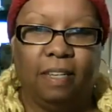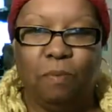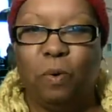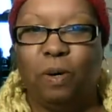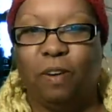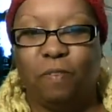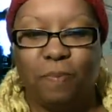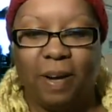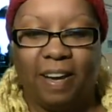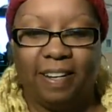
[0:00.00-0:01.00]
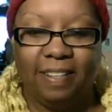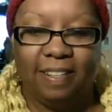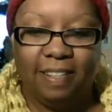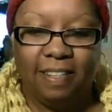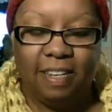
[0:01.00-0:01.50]
Good morning, everybody.
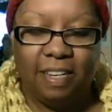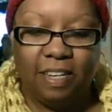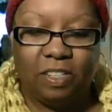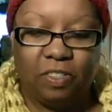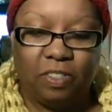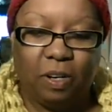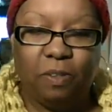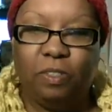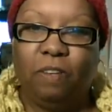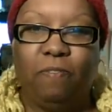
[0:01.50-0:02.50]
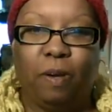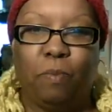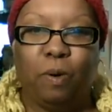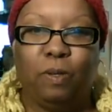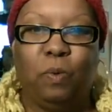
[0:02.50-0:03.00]
It's Thursday,
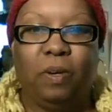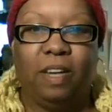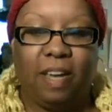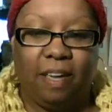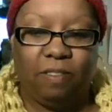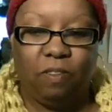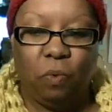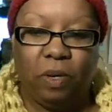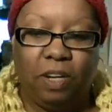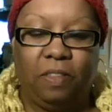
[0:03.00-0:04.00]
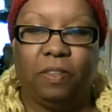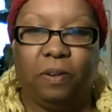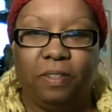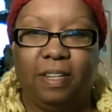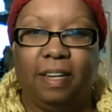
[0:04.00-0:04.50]
February 28th,
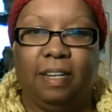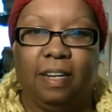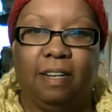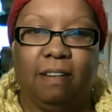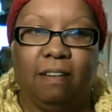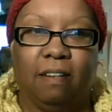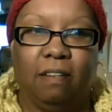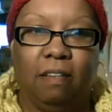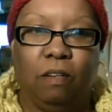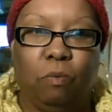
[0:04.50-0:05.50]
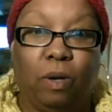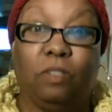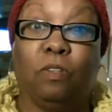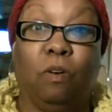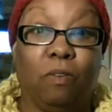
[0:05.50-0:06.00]
2013, and
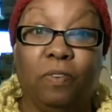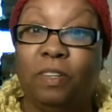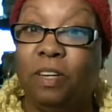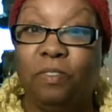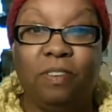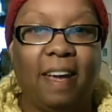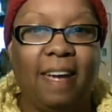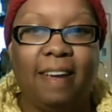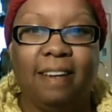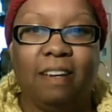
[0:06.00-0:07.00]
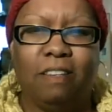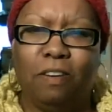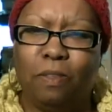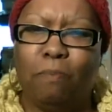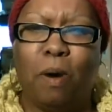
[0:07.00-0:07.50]
praise the Lord for another day,
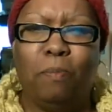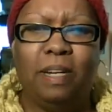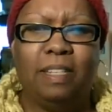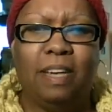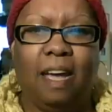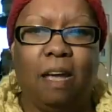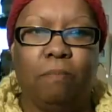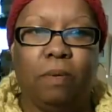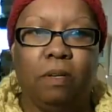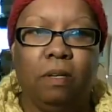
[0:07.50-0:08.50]
another moment in time,